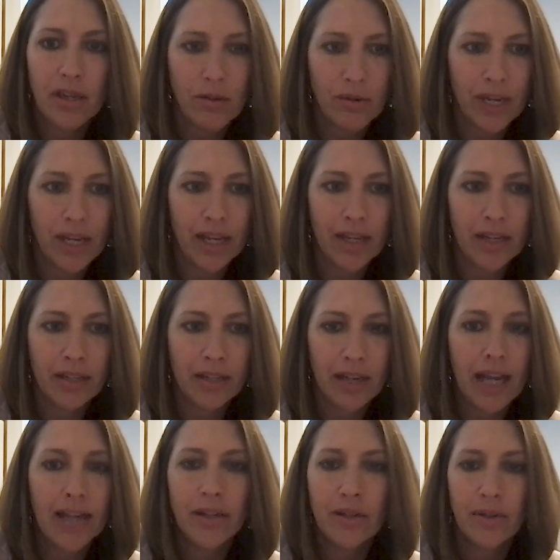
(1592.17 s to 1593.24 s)
okay,
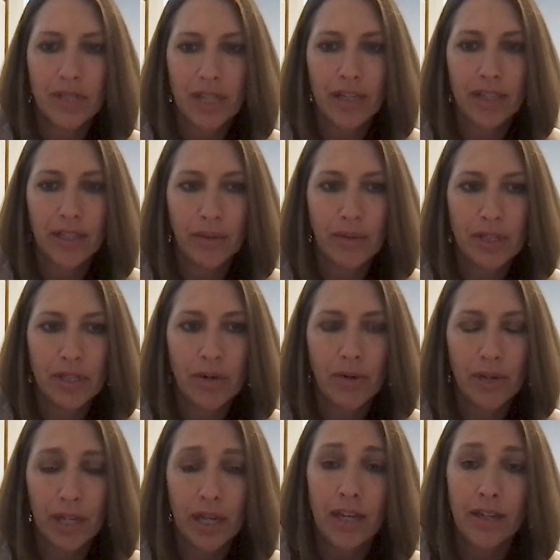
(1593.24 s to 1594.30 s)
I know exactly what's
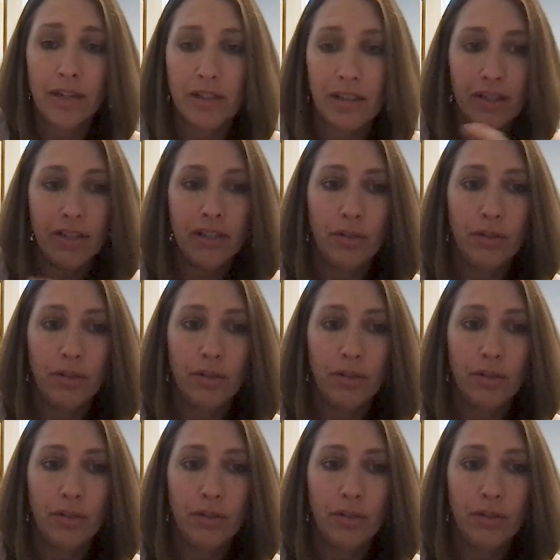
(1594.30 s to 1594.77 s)
going on.